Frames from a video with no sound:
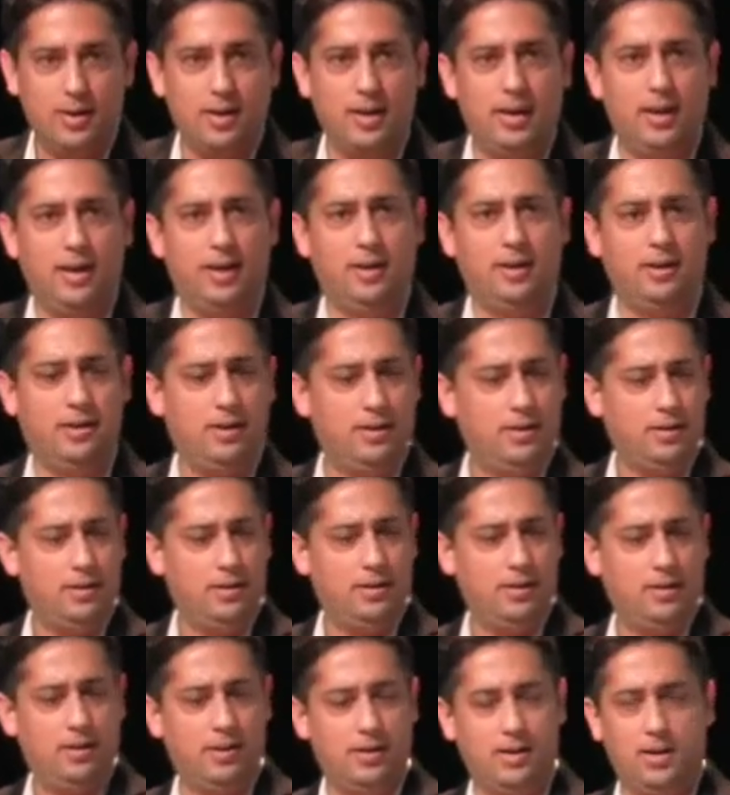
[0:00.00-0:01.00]
And
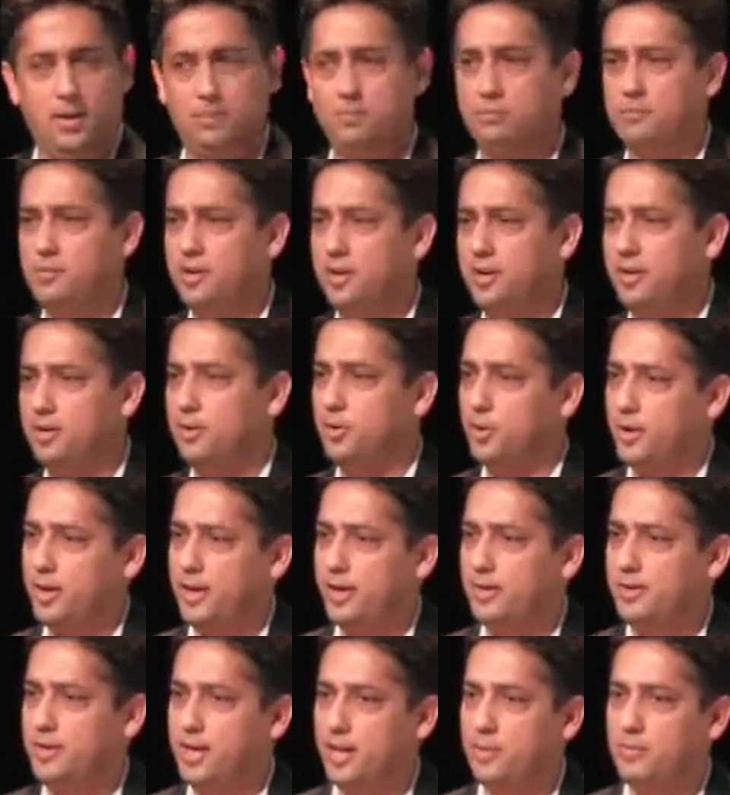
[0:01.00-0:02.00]
I'm thinking,
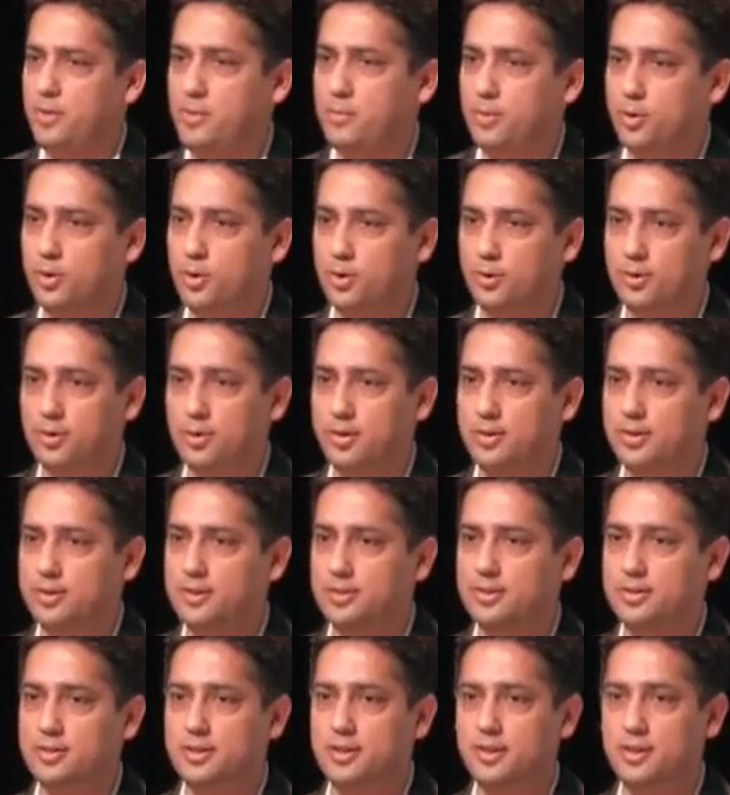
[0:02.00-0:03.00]
okay, tell me more.
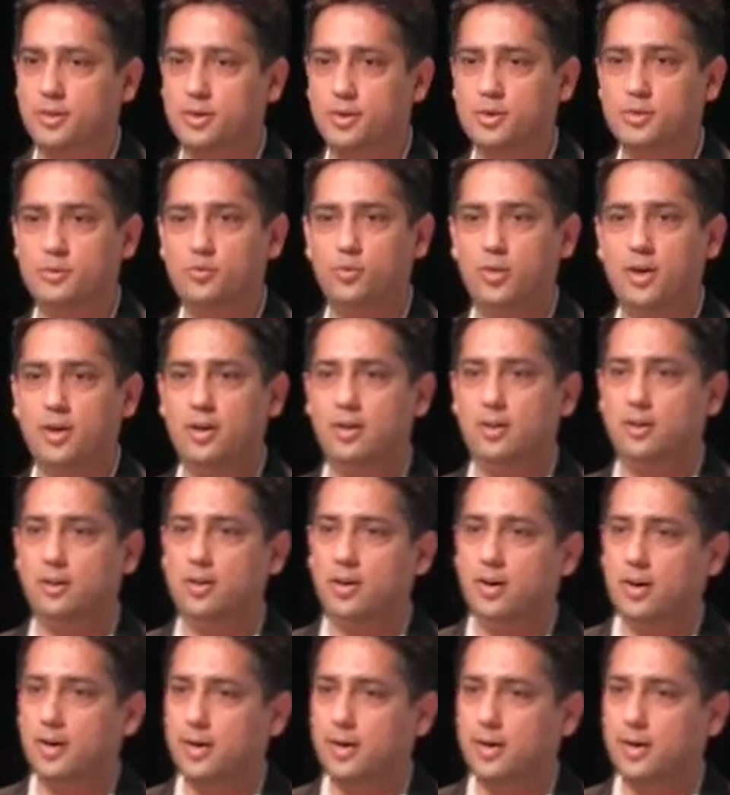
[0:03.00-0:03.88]
She goes, well,